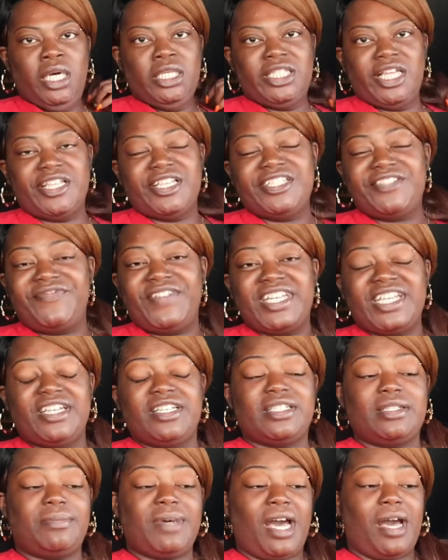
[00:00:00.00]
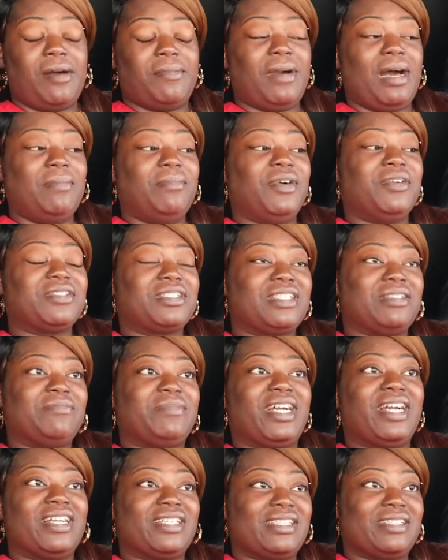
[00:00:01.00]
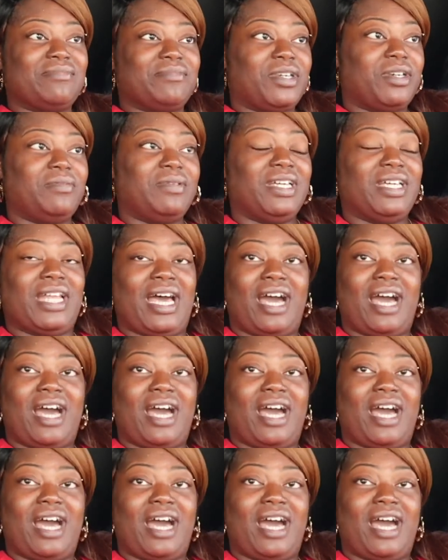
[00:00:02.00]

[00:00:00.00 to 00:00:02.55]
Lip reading: So this video is about my most embarrassing moment